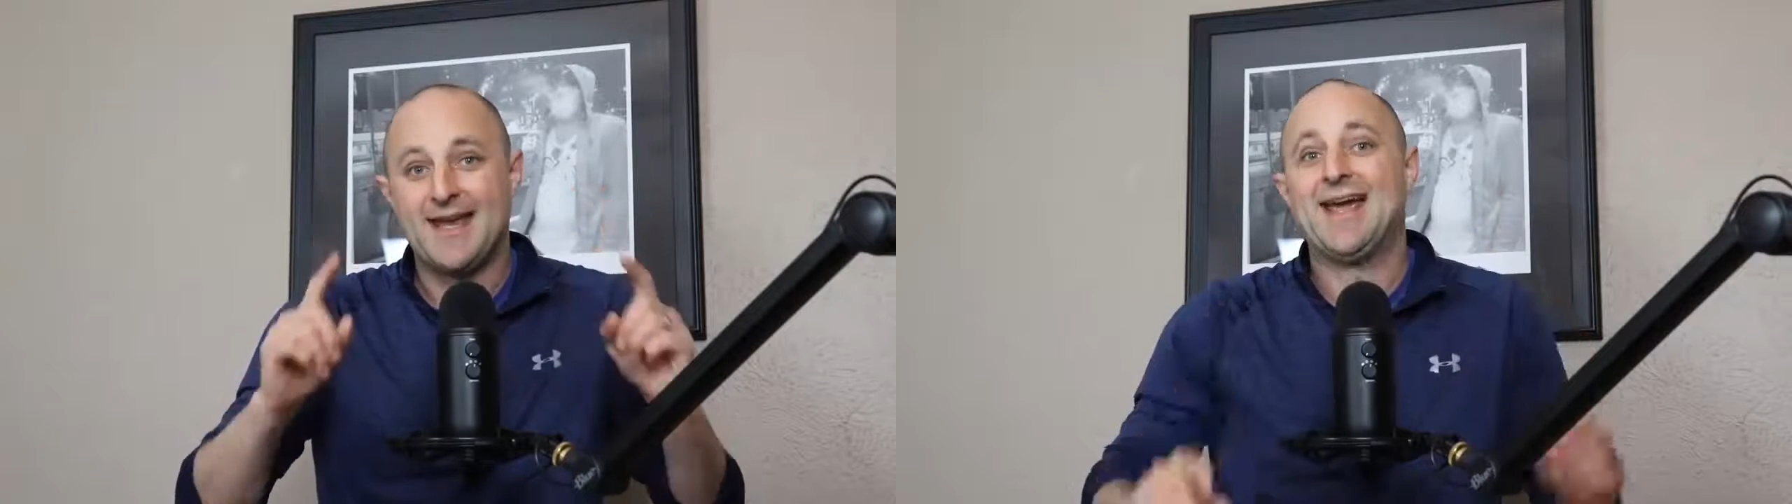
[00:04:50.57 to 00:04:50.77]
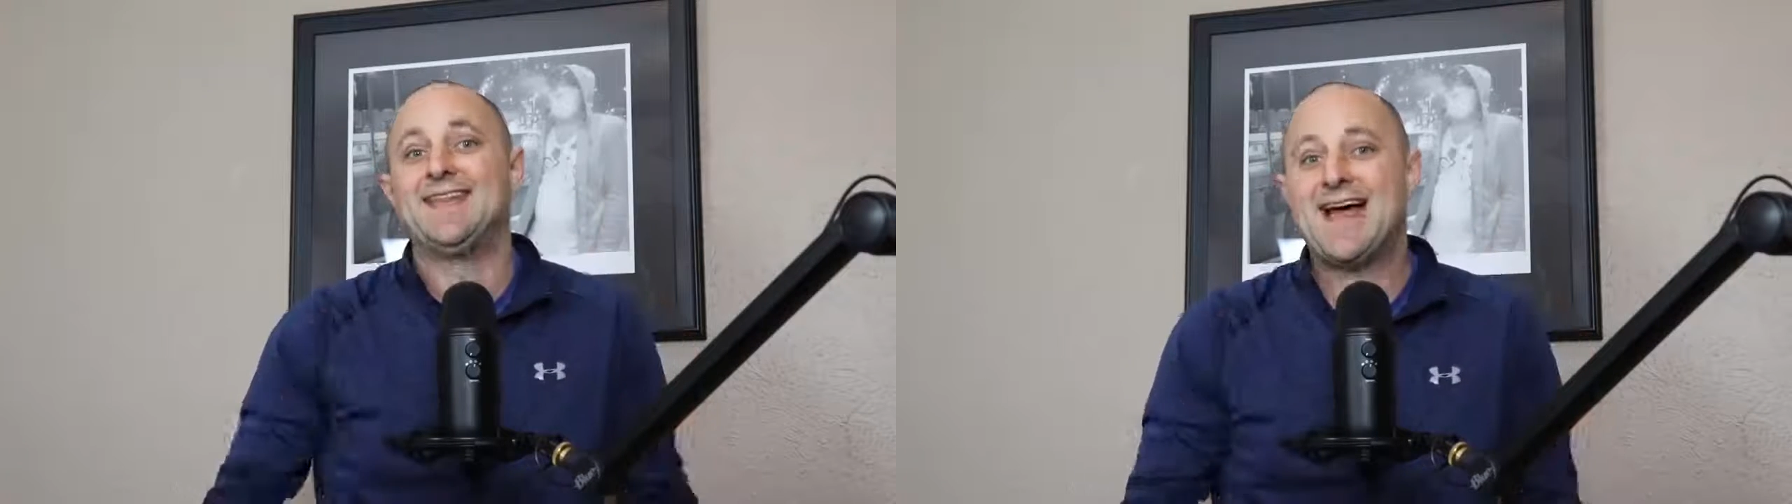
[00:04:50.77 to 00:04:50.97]

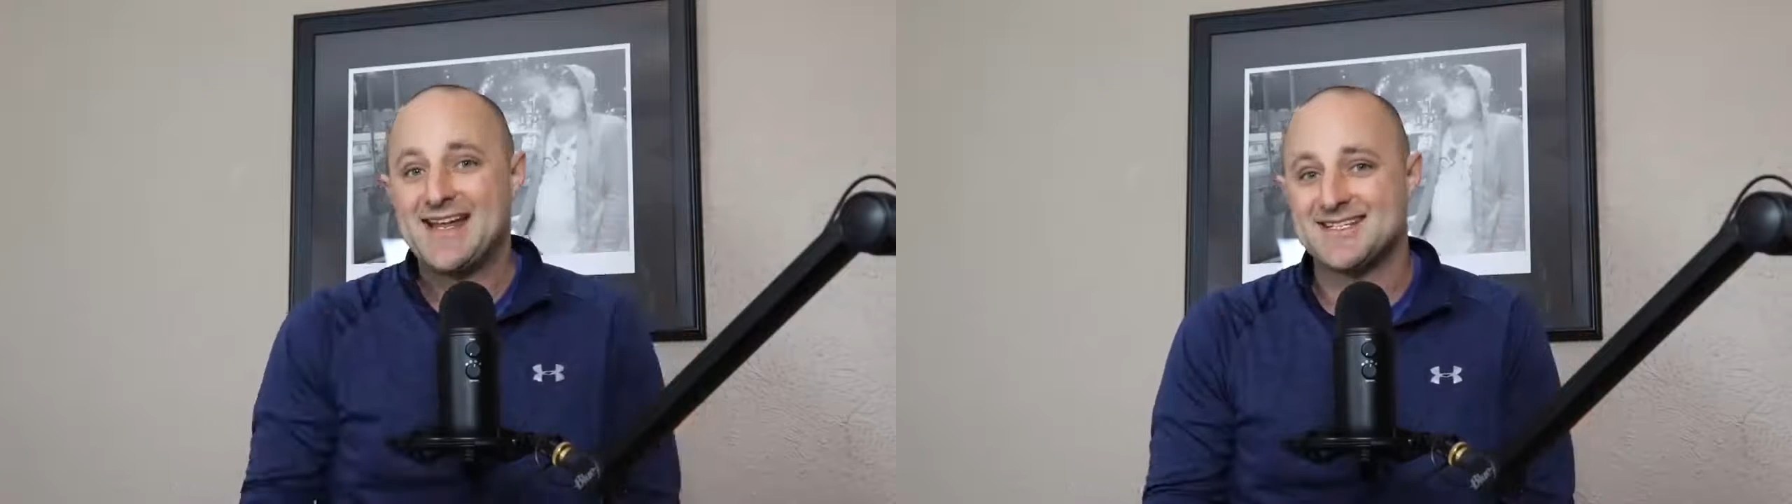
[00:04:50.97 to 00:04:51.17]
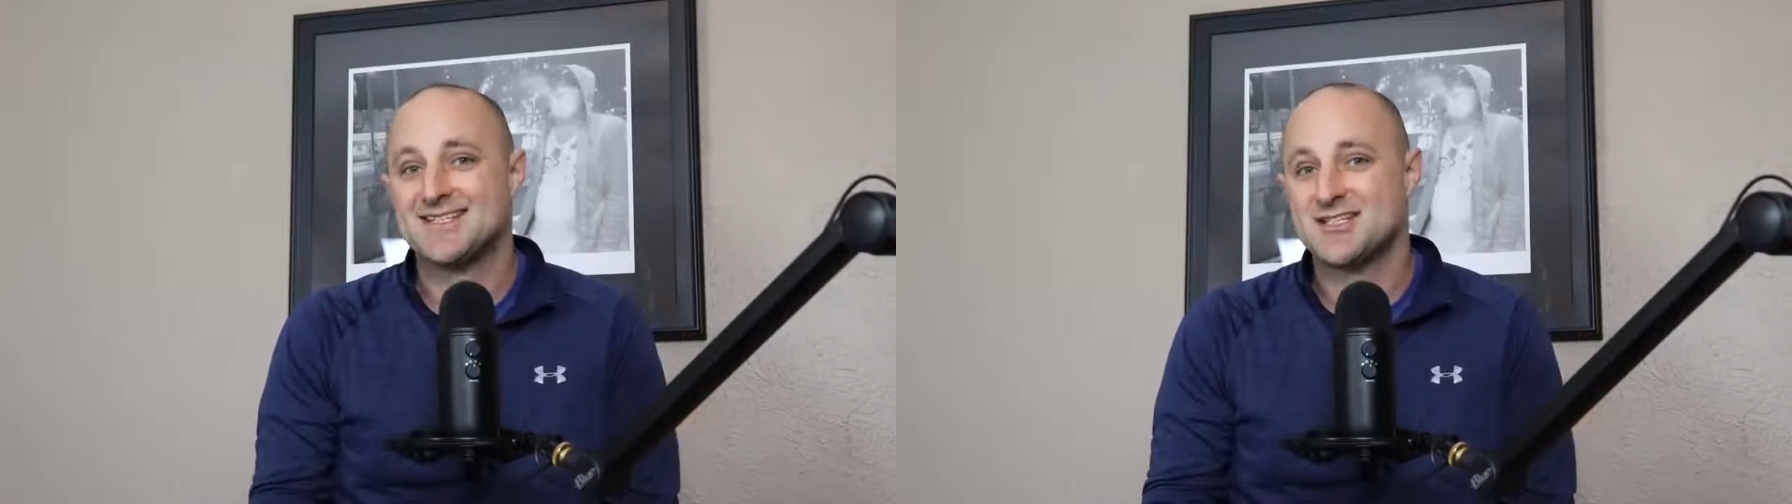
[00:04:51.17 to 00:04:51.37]
And
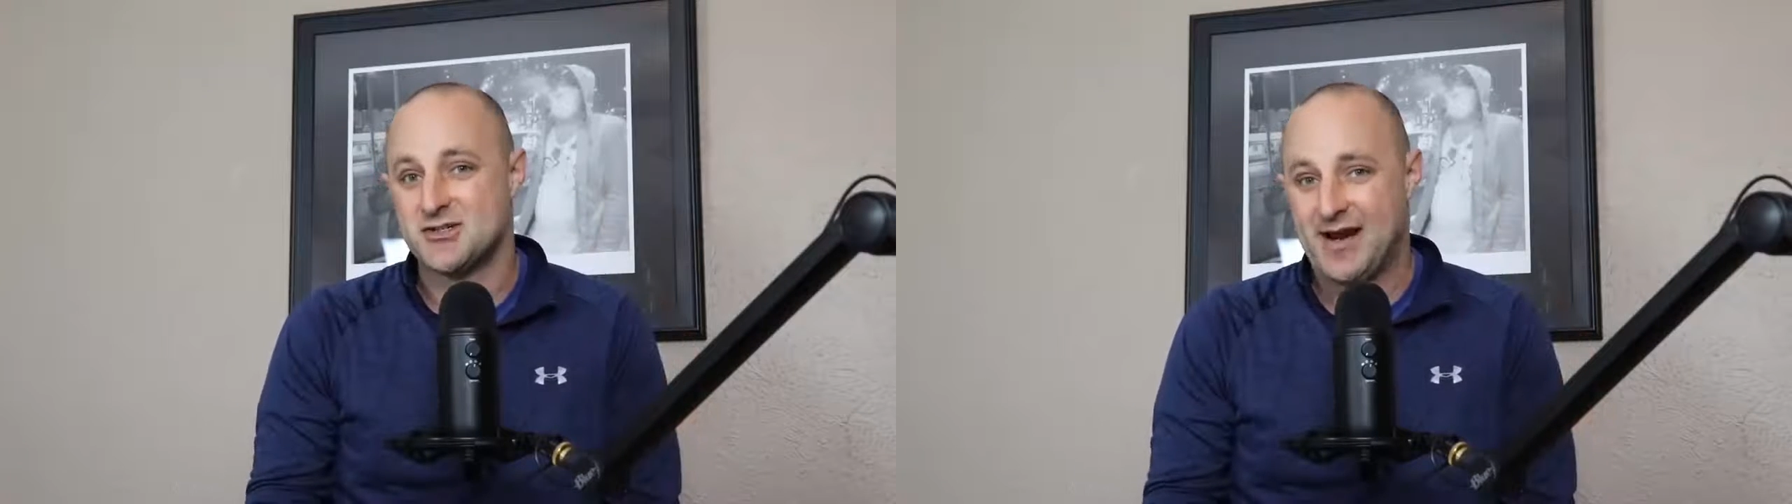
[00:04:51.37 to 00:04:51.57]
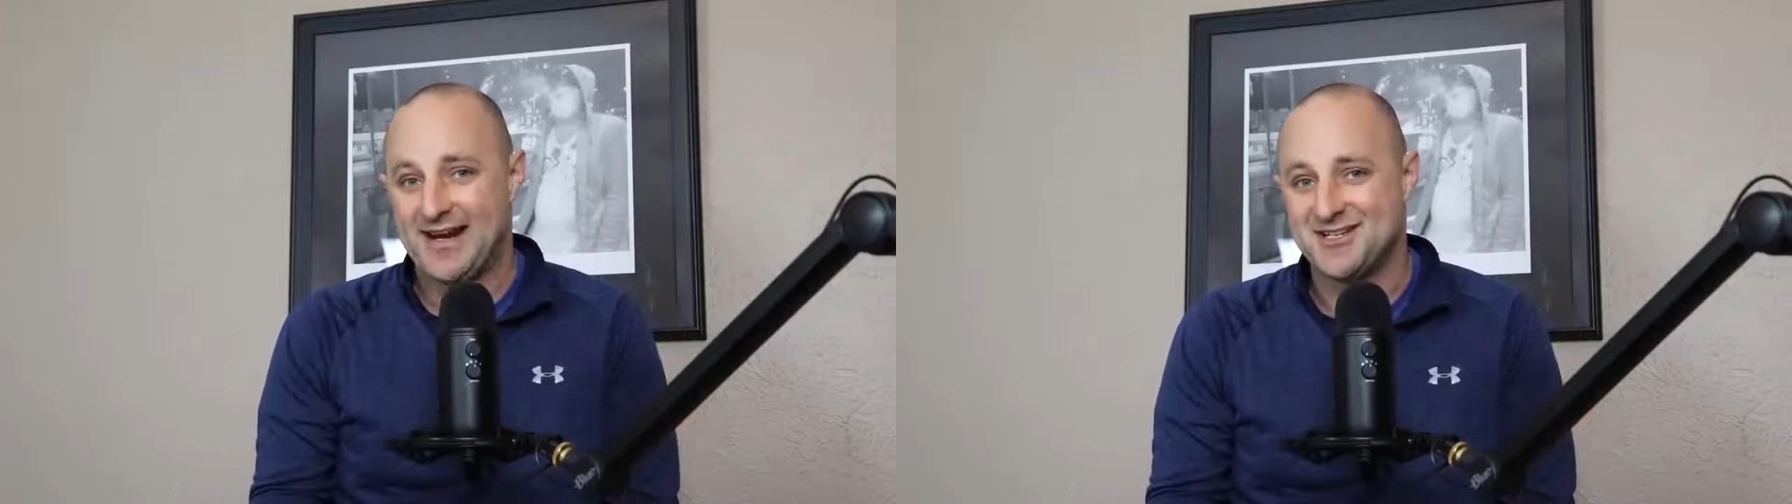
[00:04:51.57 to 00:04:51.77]
that's the
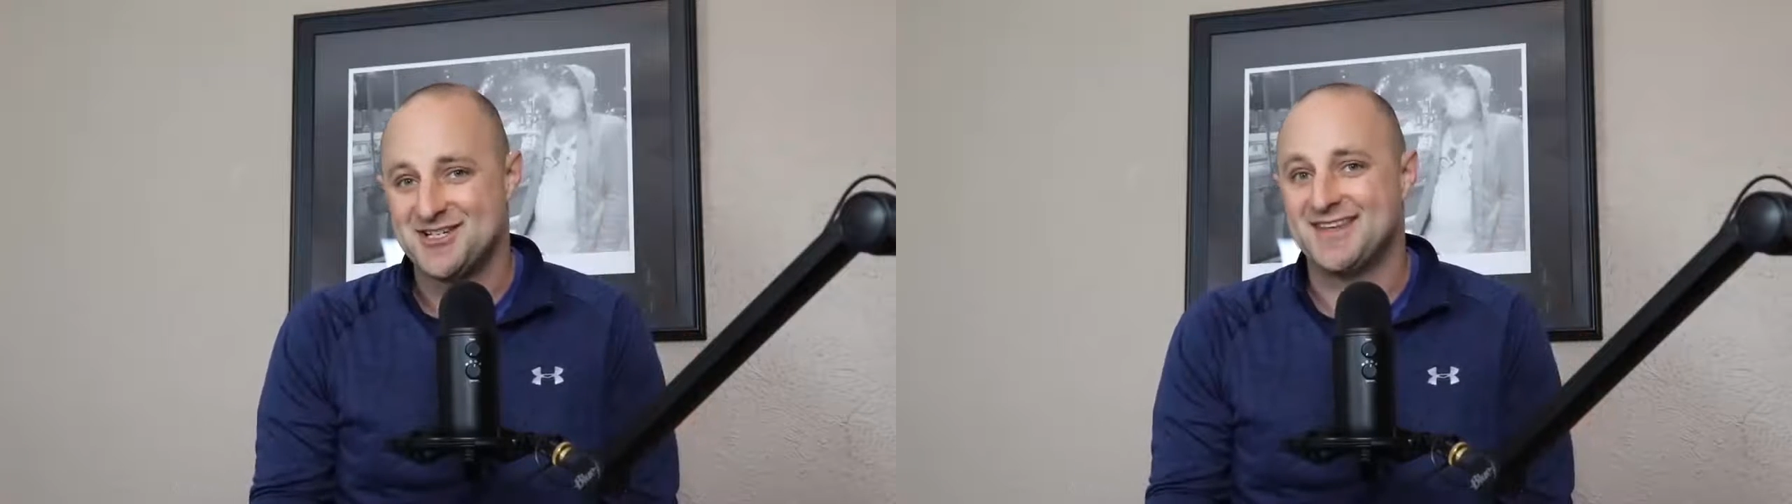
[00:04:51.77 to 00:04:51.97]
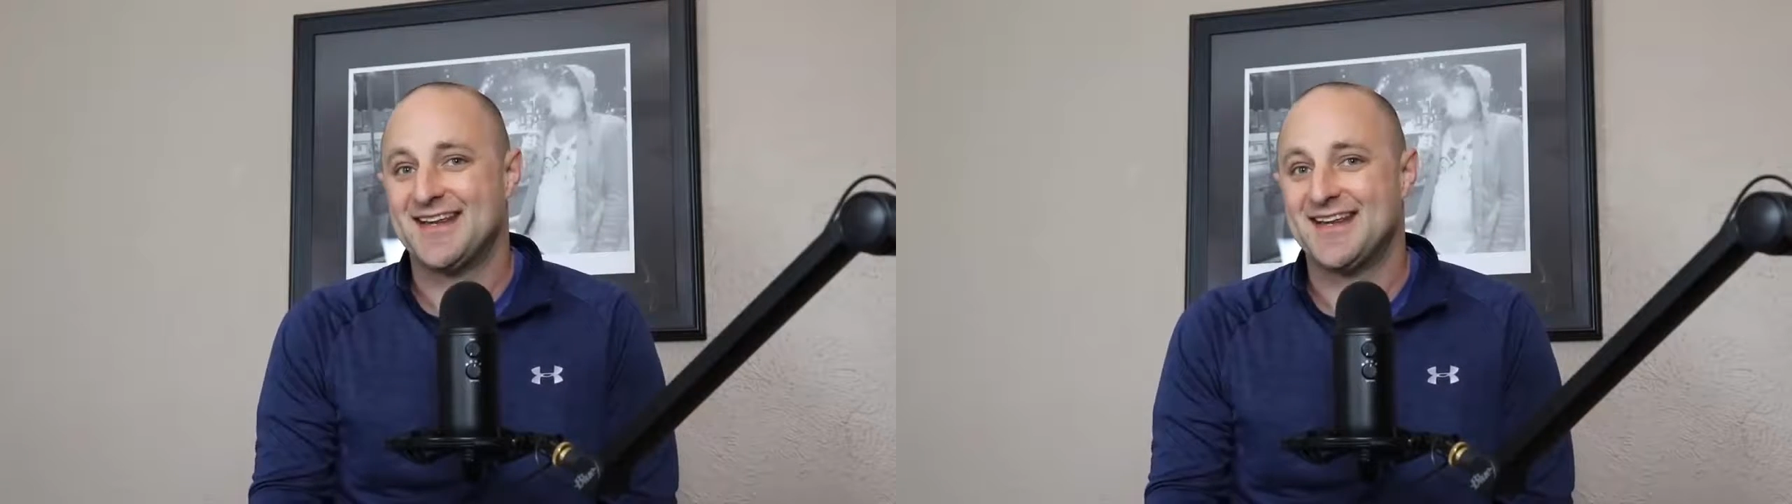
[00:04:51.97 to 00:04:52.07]
strategy